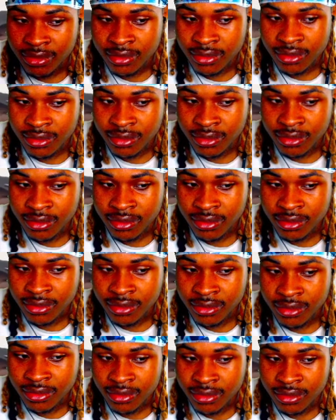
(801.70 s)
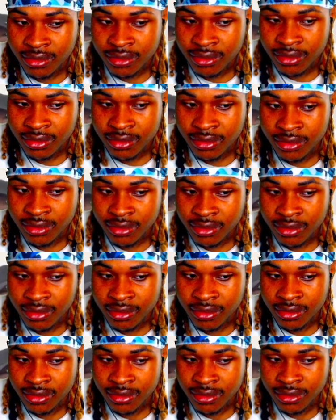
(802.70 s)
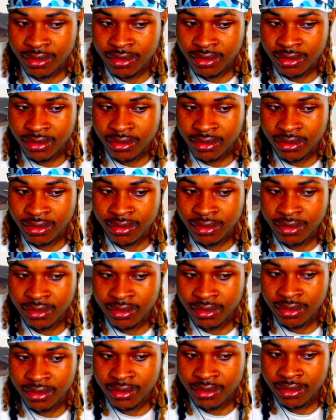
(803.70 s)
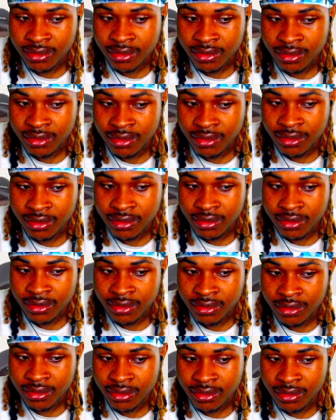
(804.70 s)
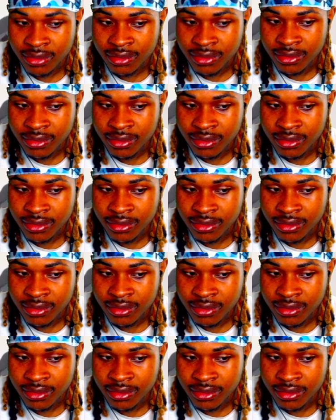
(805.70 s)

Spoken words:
(silent)